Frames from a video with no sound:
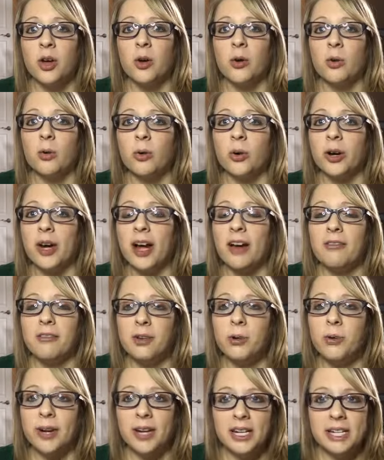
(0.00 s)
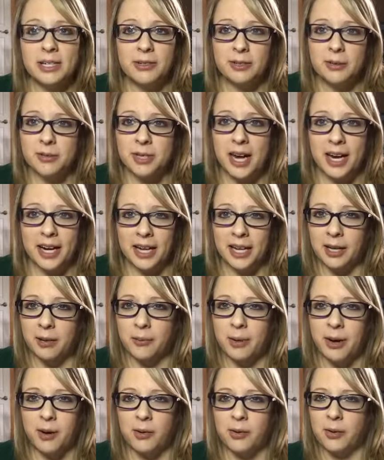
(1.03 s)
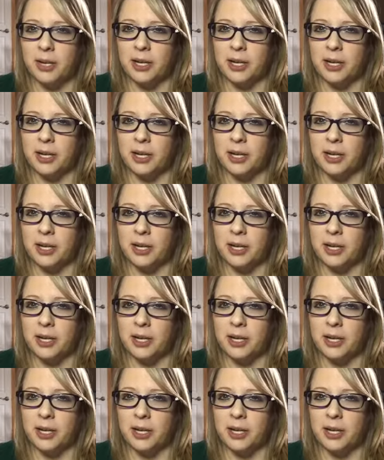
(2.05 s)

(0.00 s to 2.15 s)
or have no idea what I'm talking about